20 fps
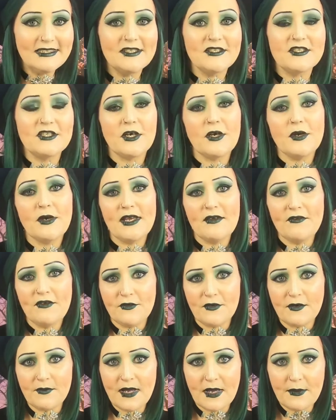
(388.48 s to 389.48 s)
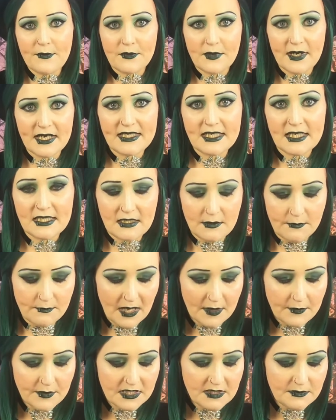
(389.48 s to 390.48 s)
So if you remember, I did the
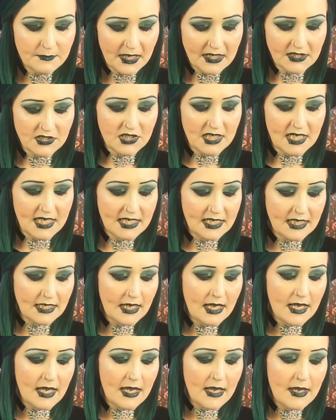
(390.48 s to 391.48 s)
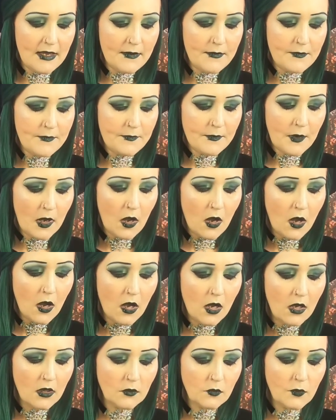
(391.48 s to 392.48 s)
Mama's Magic
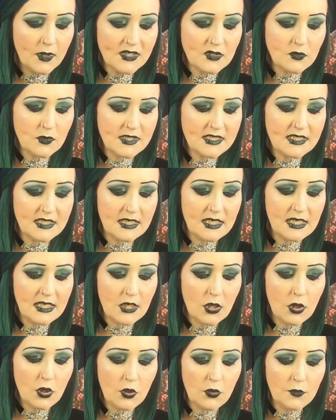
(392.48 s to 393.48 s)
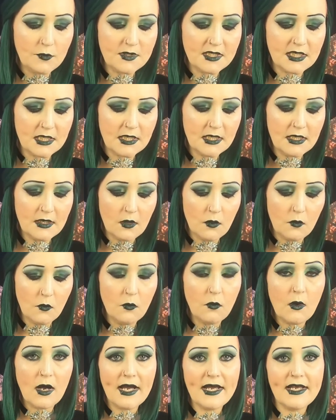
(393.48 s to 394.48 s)
haul, which was the hooped
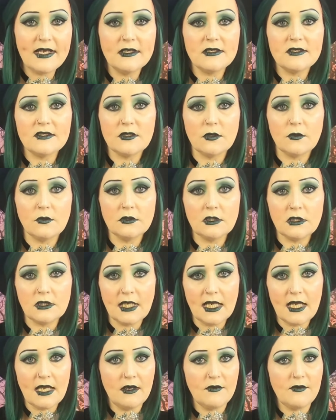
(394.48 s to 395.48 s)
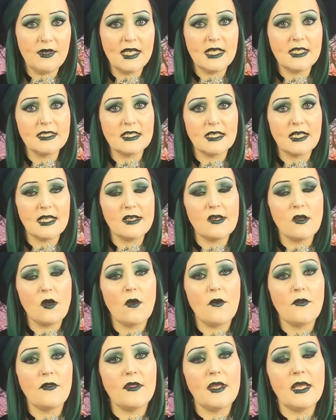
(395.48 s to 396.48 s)
wired soldered earrings, and I
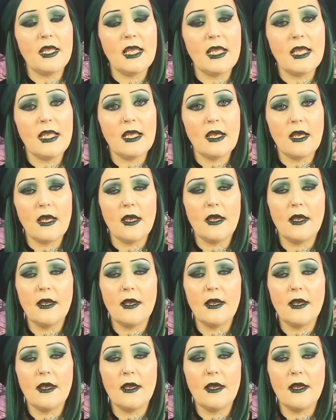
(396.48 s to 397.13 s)
got the